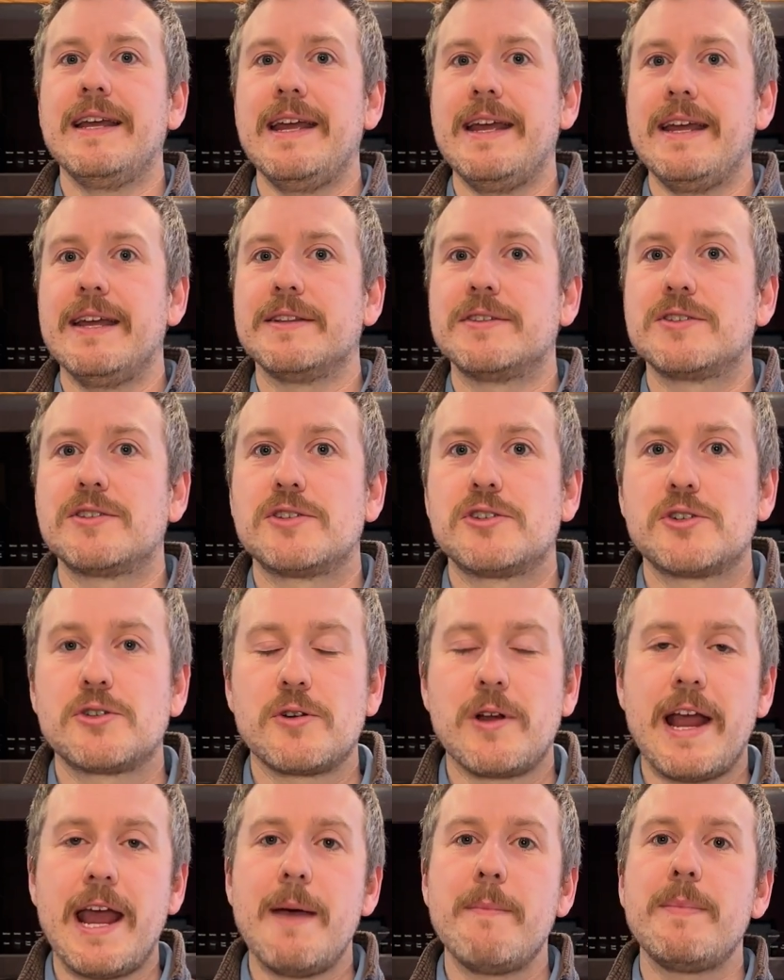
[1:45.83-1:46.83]
it's
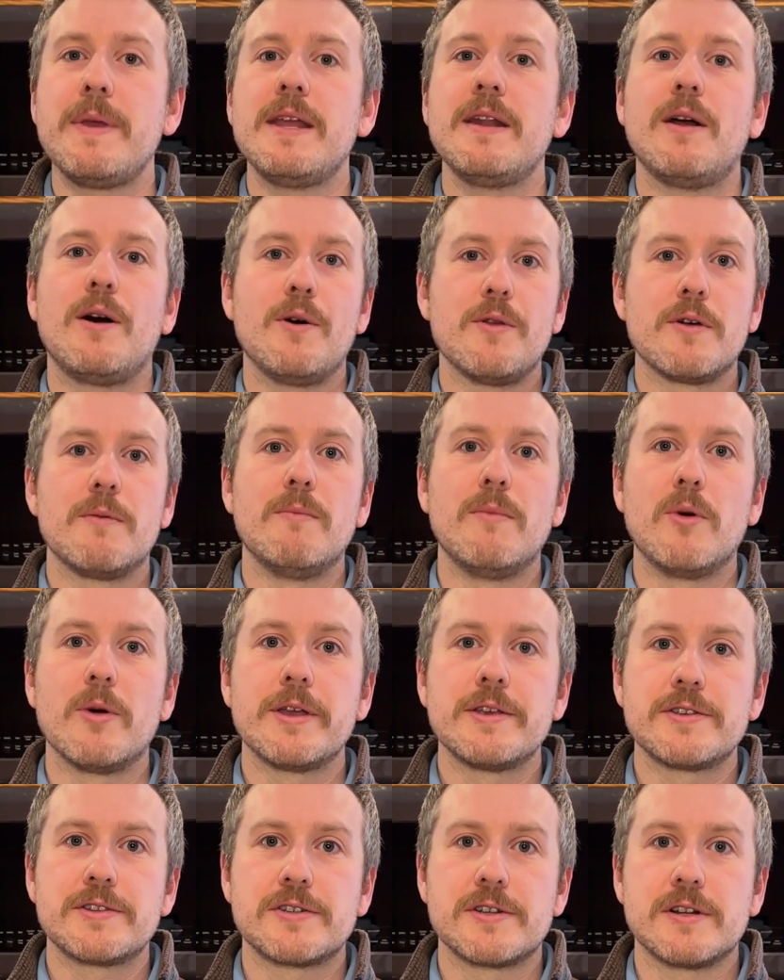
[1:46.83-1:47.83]
trapping all the
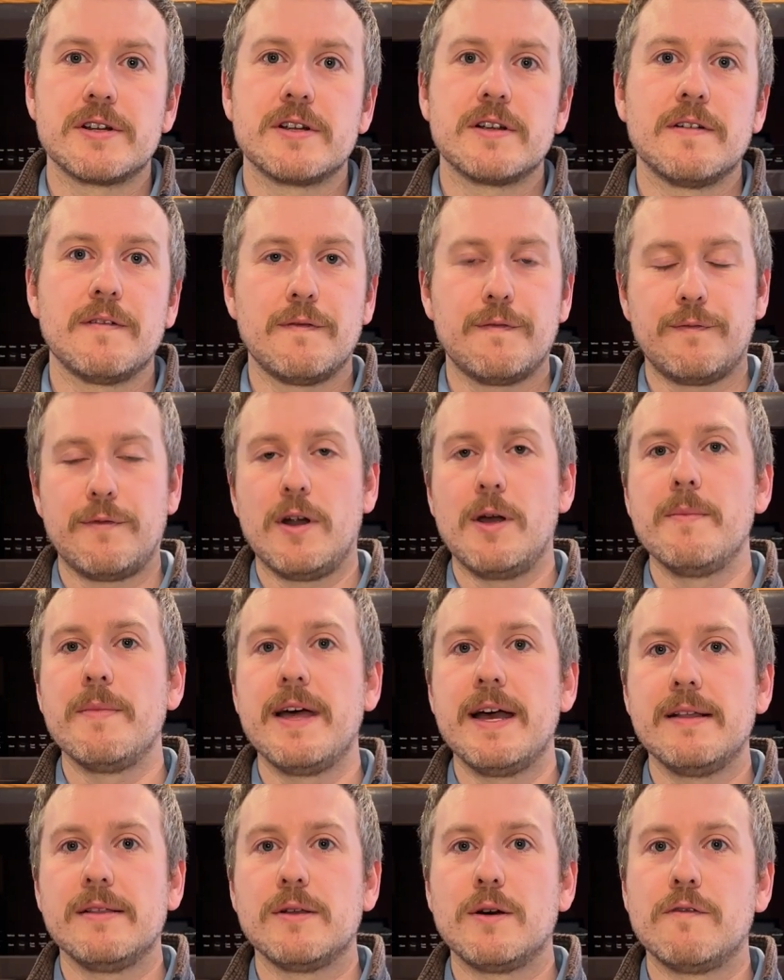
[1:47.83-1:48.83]
moisture from
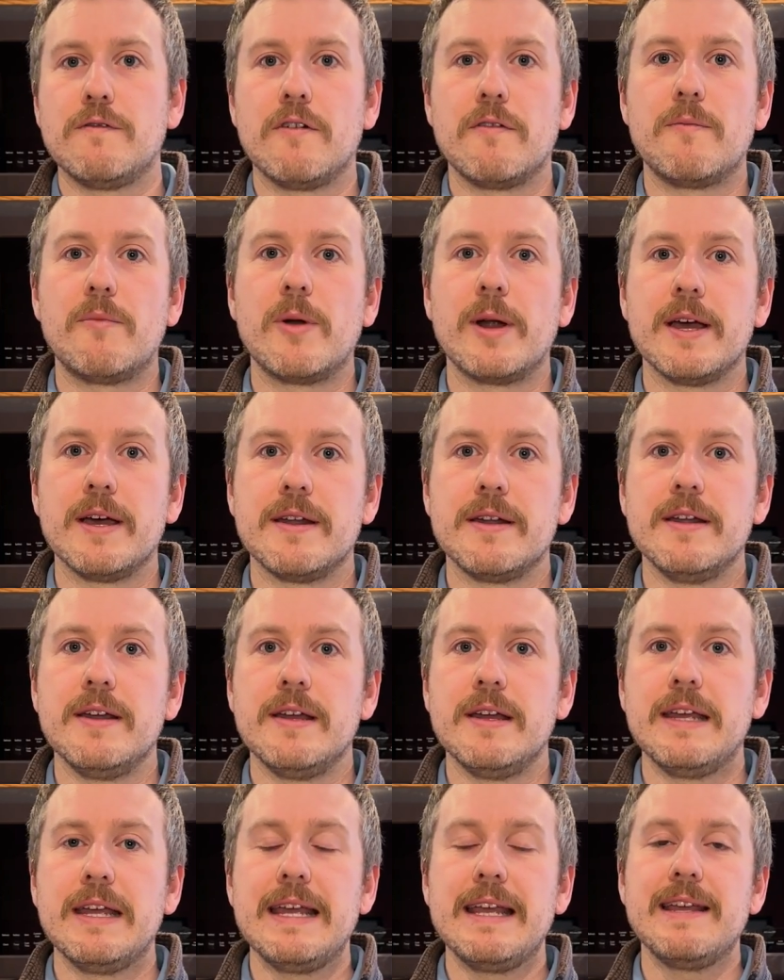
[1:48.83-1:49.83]
that loaf of bread
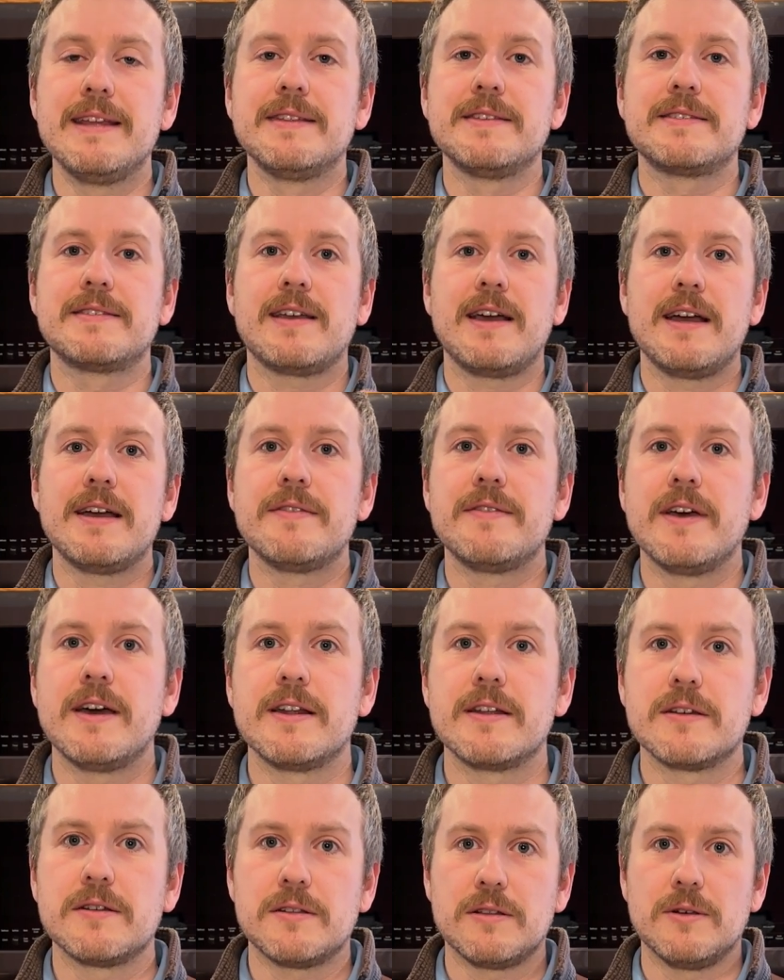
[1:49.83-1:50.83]
inside that
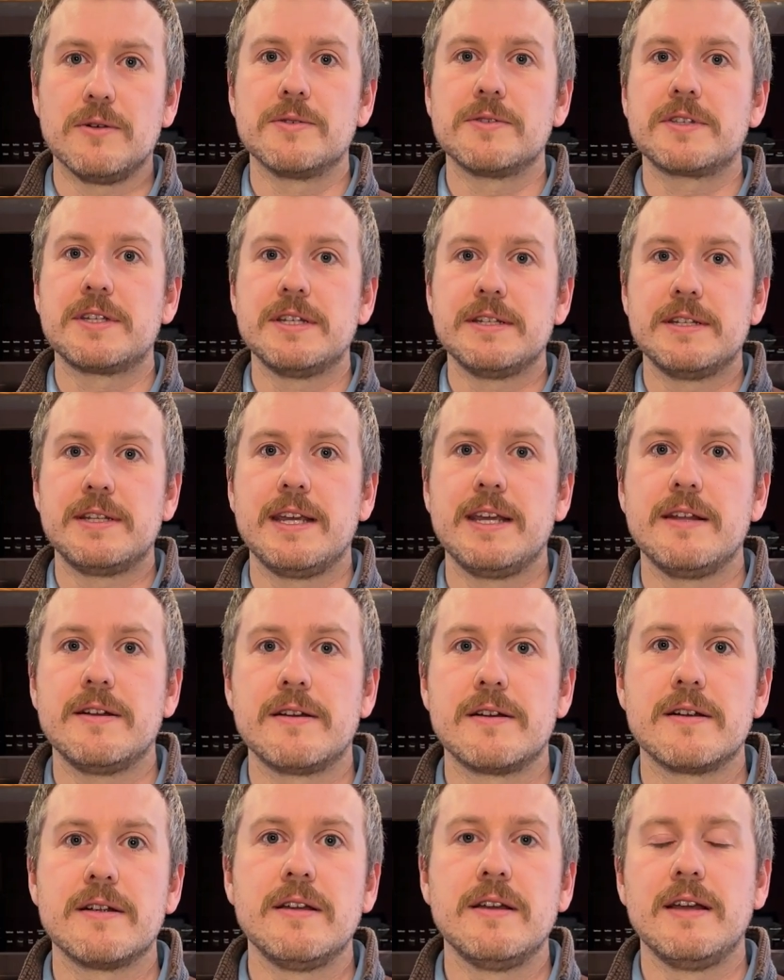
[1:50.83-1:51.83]
enclosed
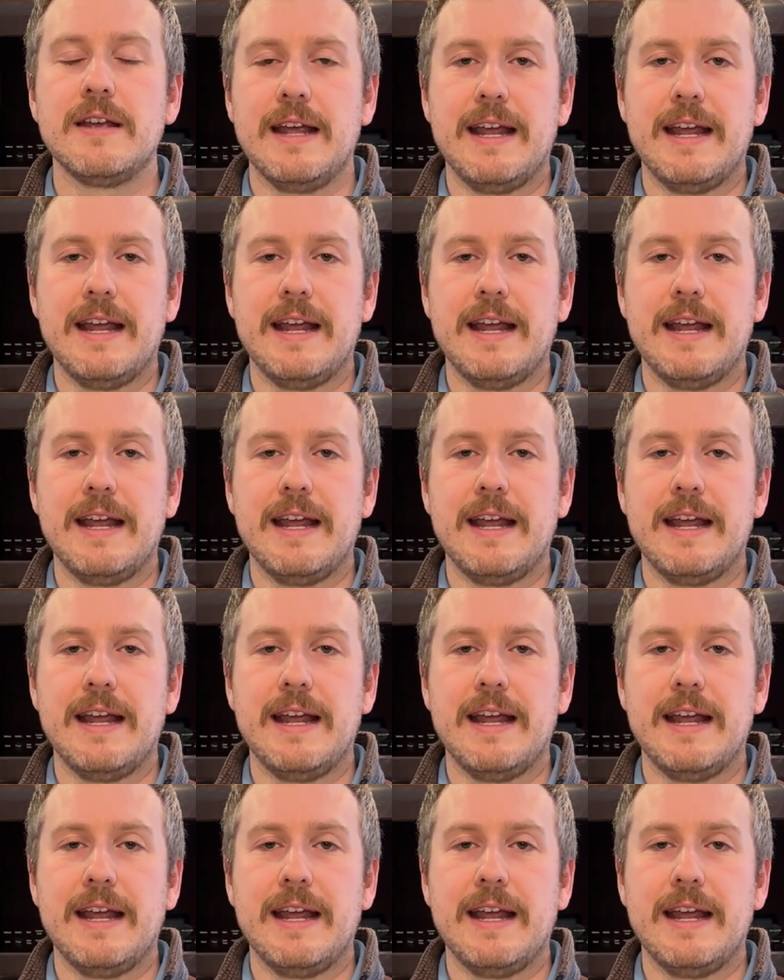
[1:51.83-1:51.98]
container,